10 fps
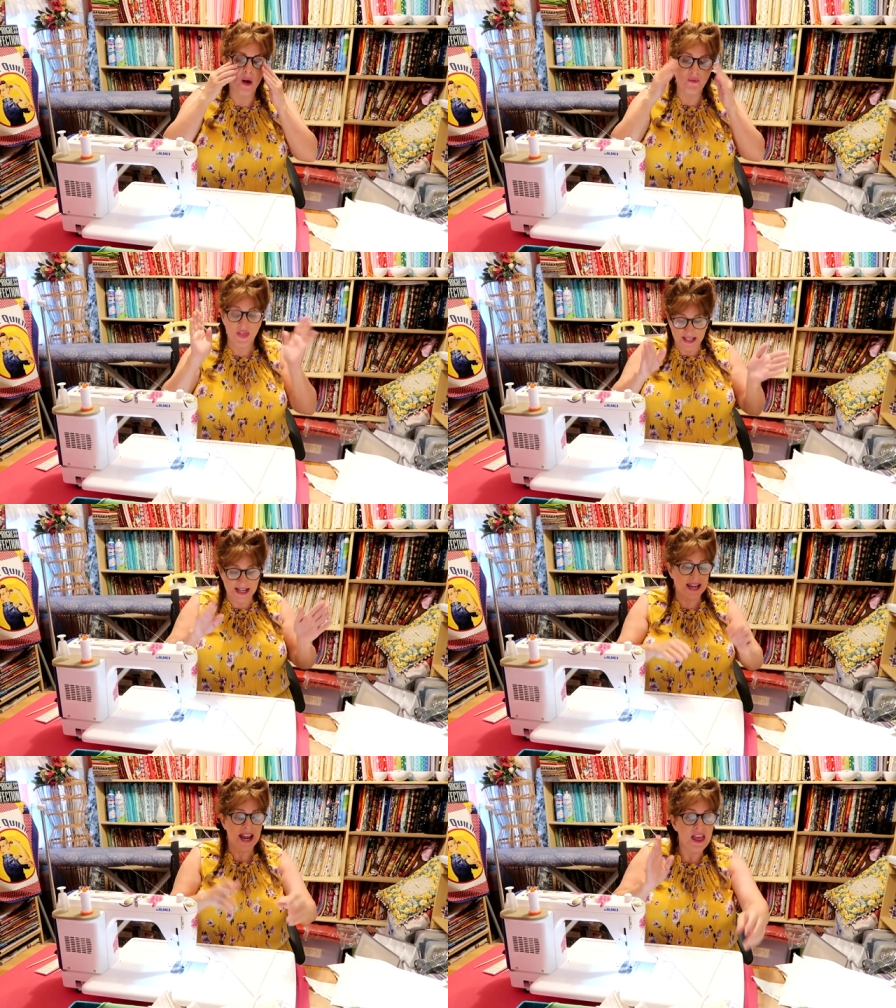I'm
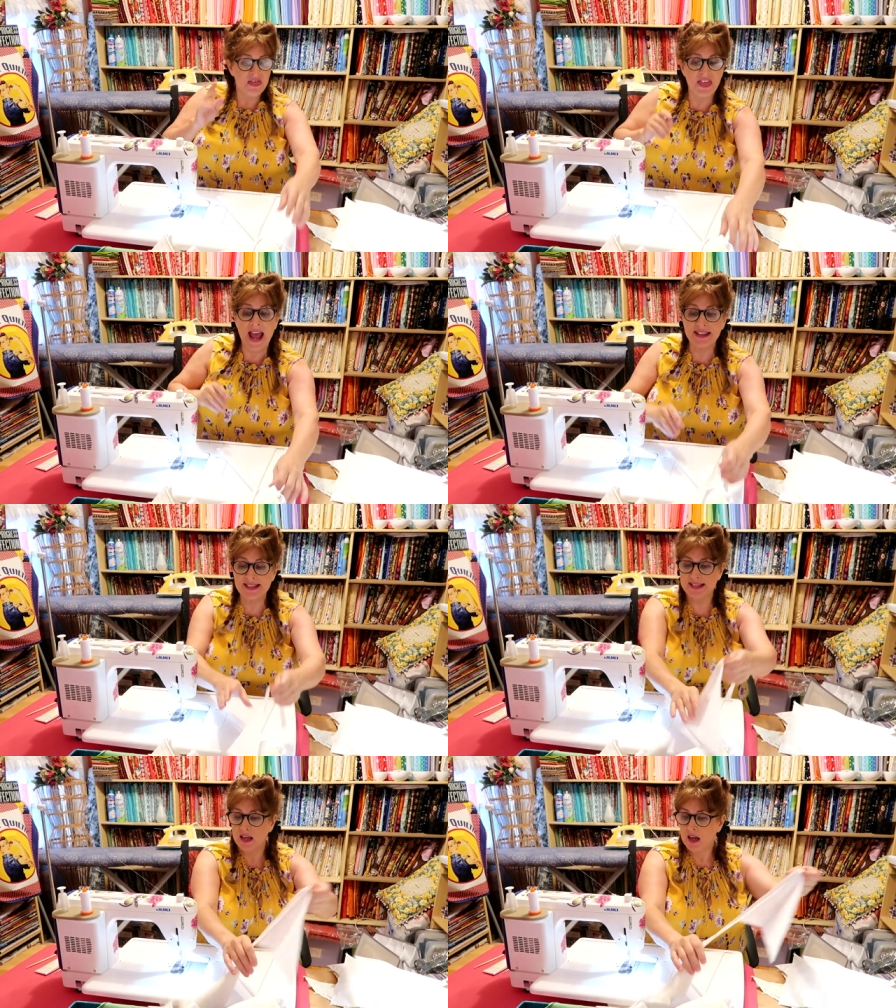thinking
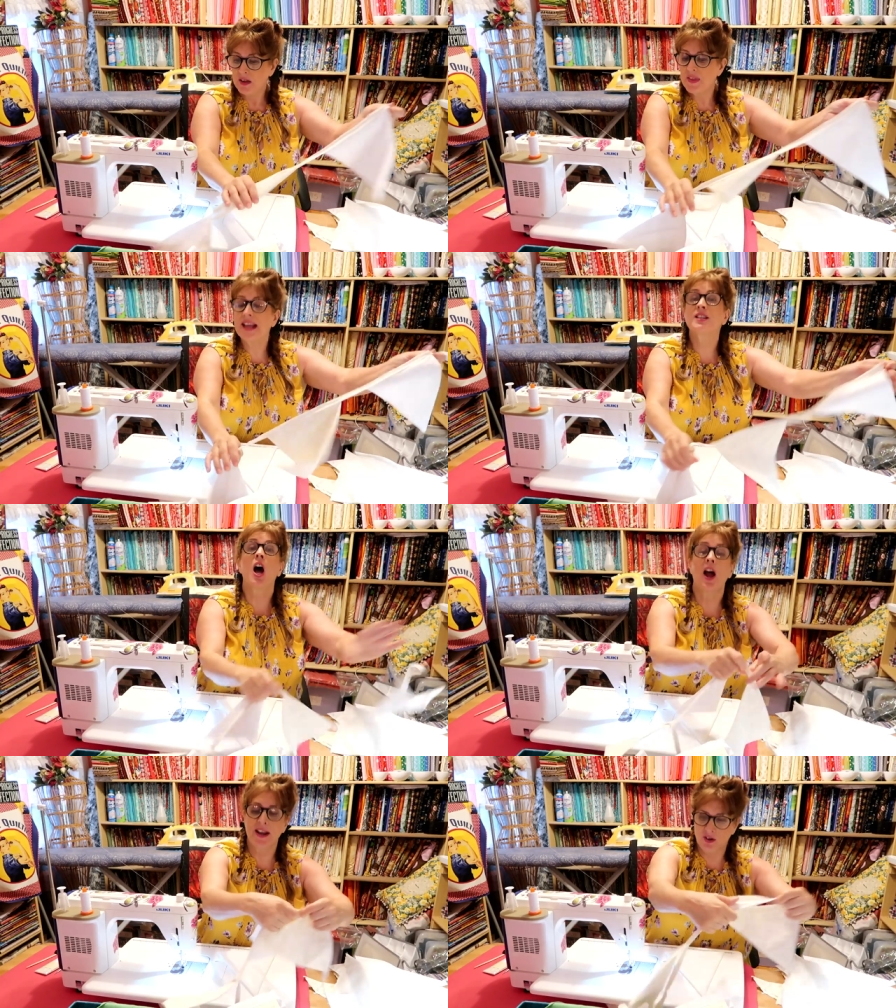that's that's
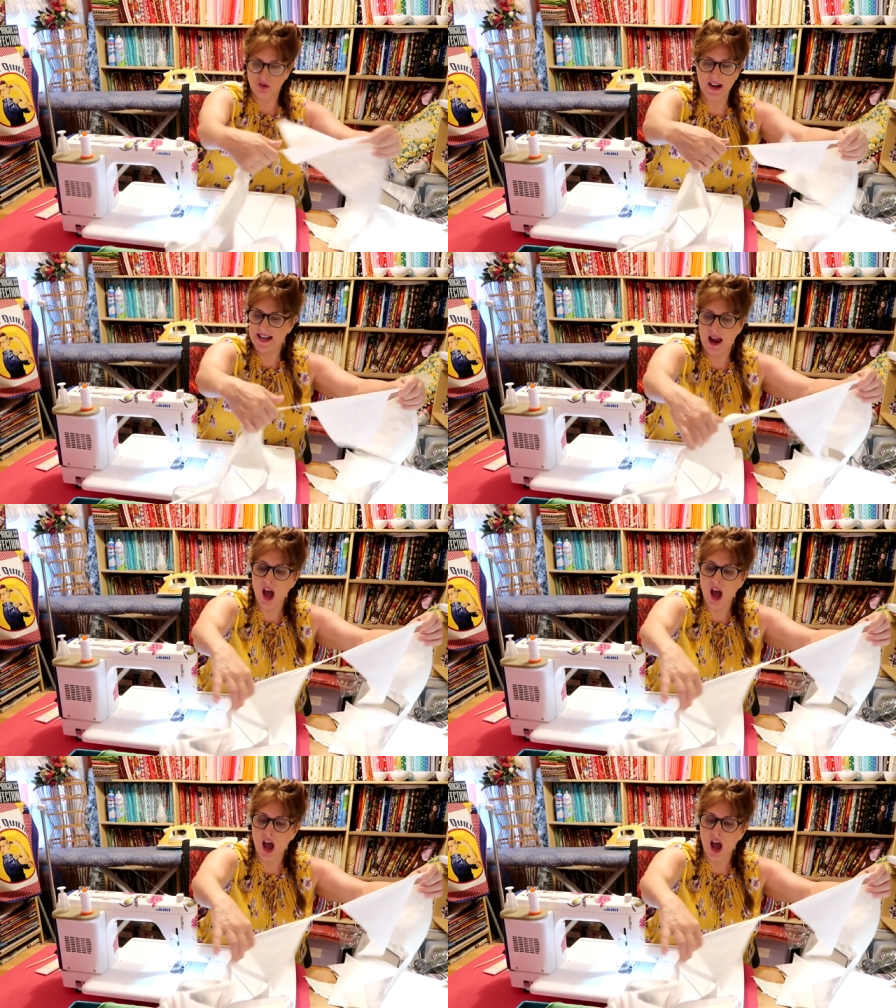ironed right now.